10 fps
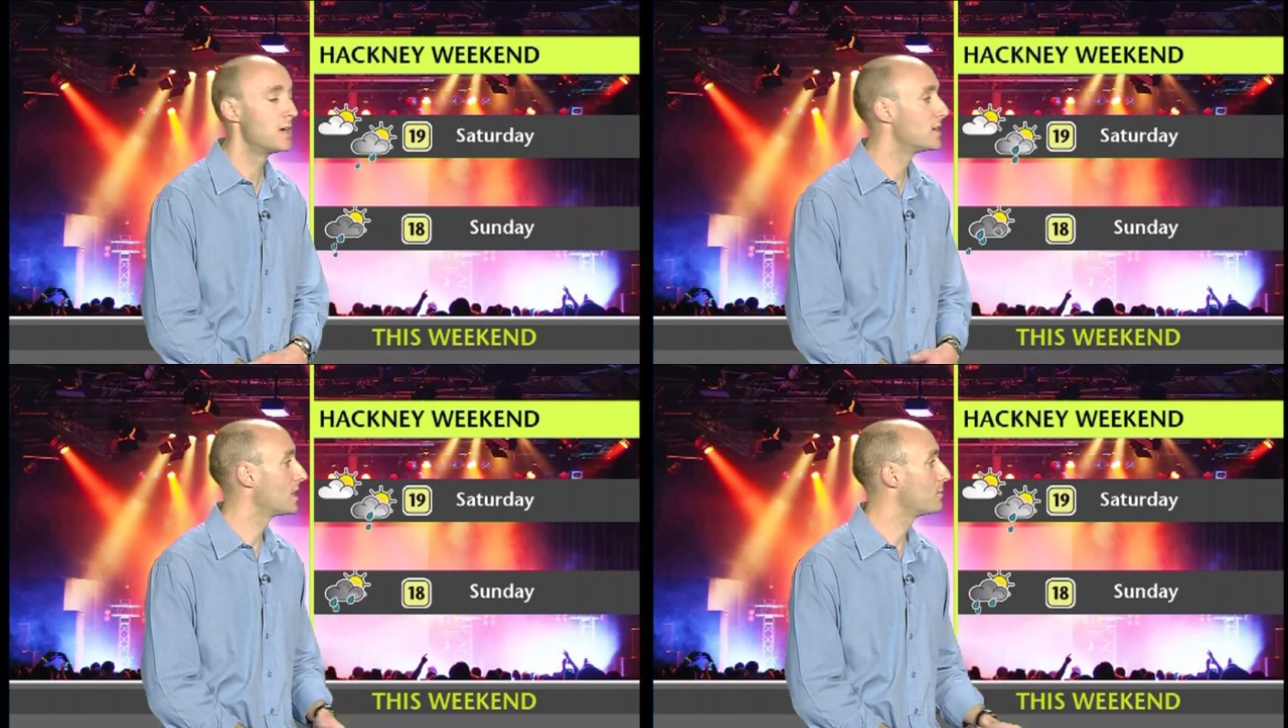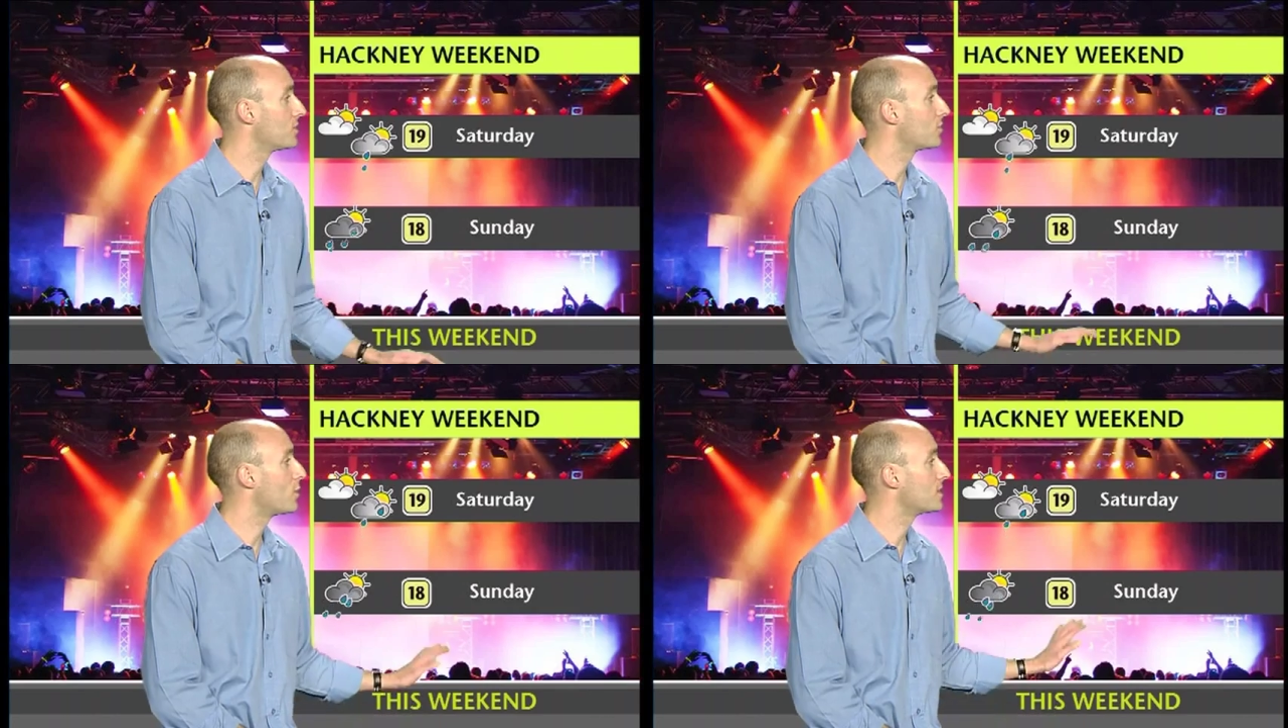
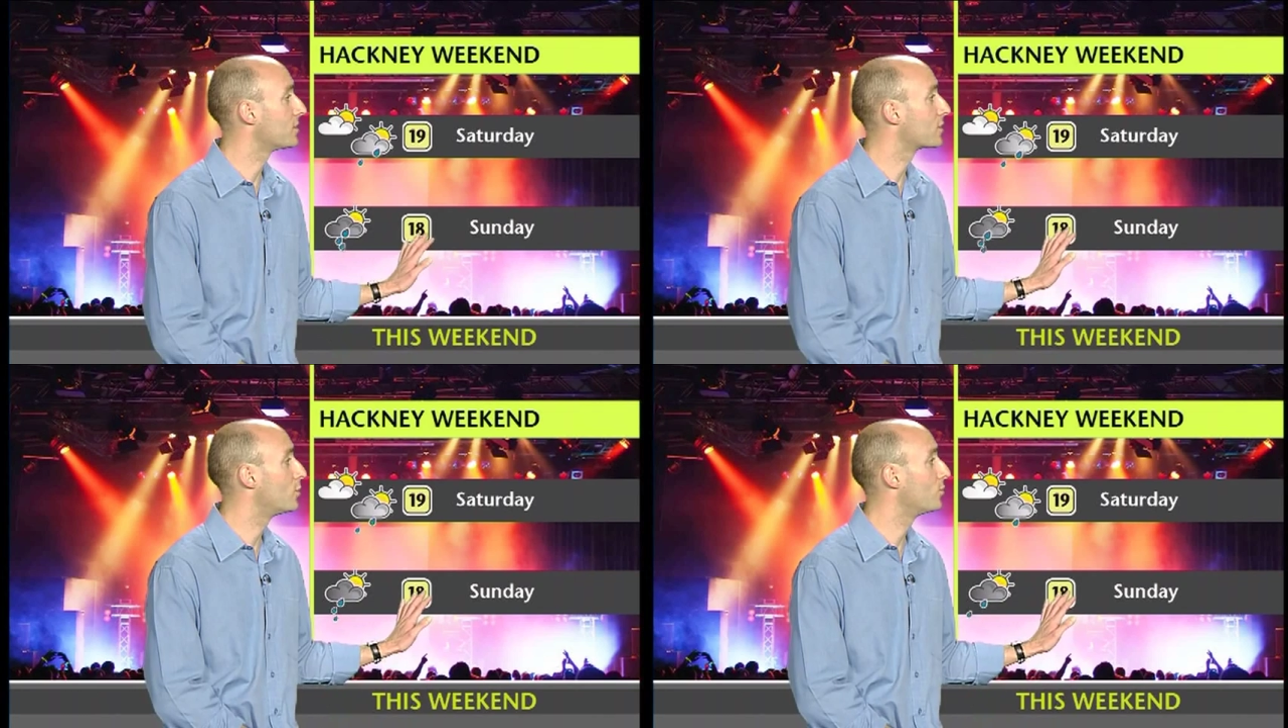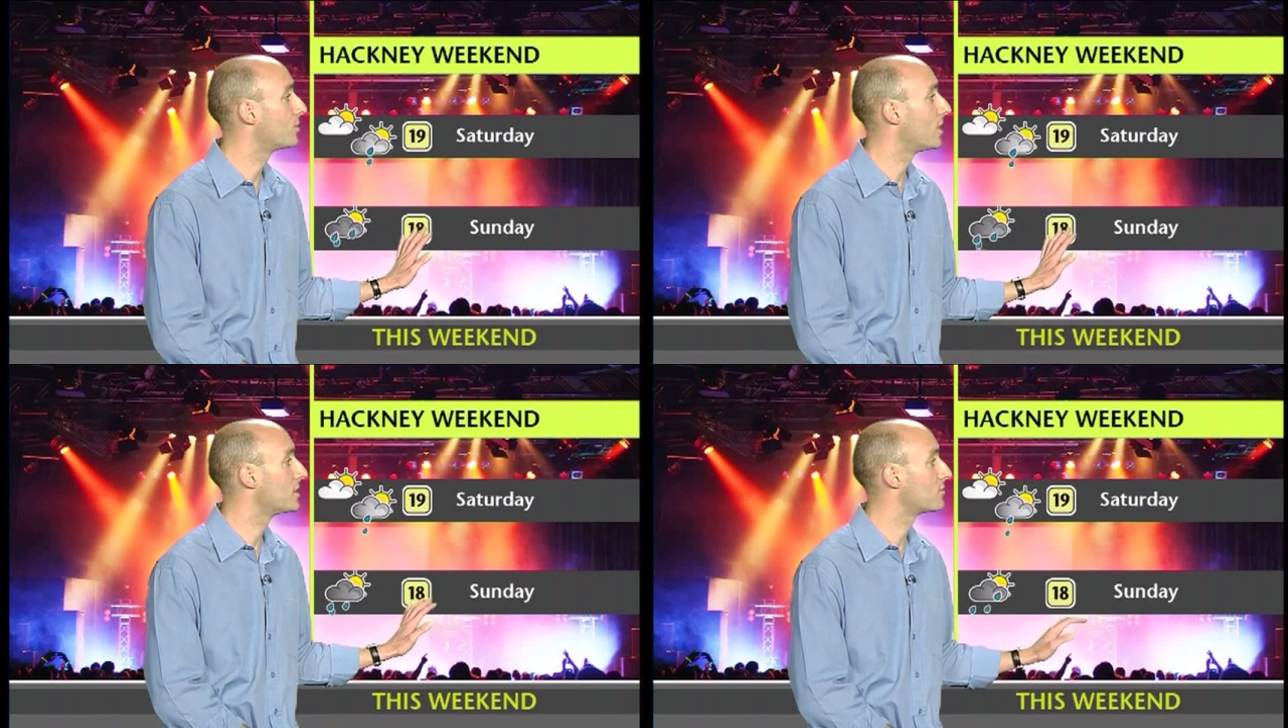Temperatures always on the cool
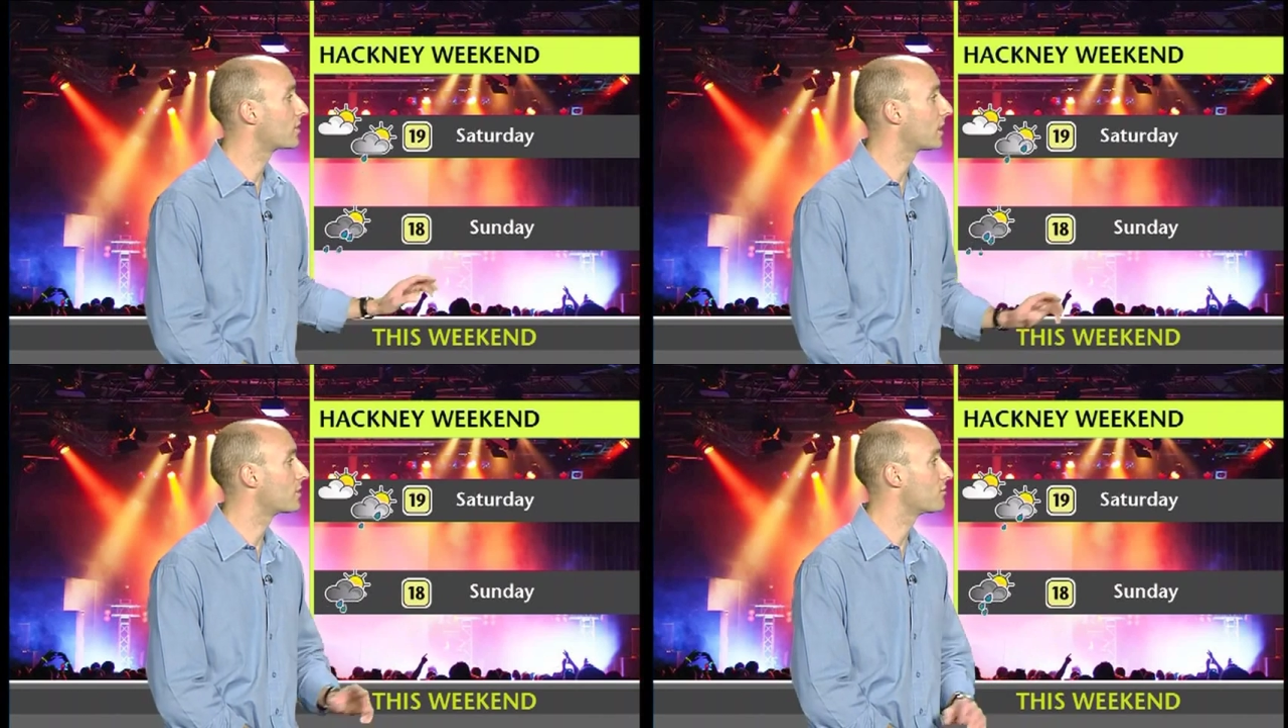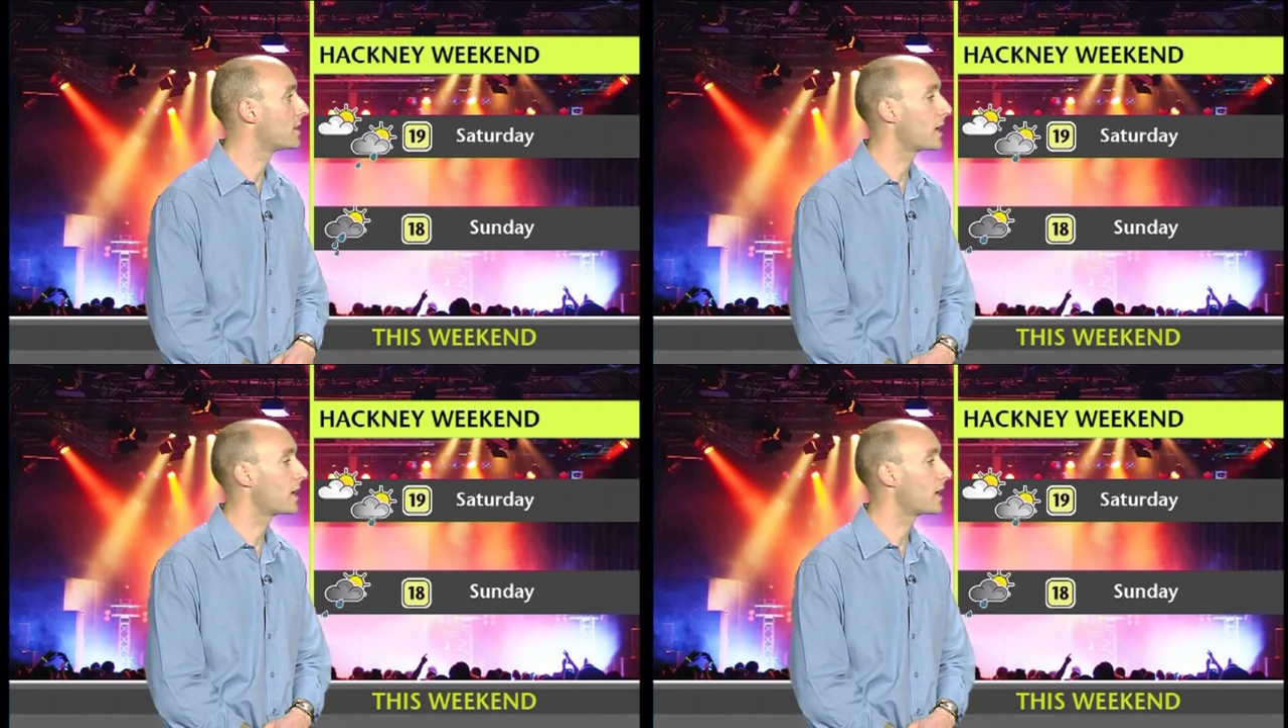side, struggling to around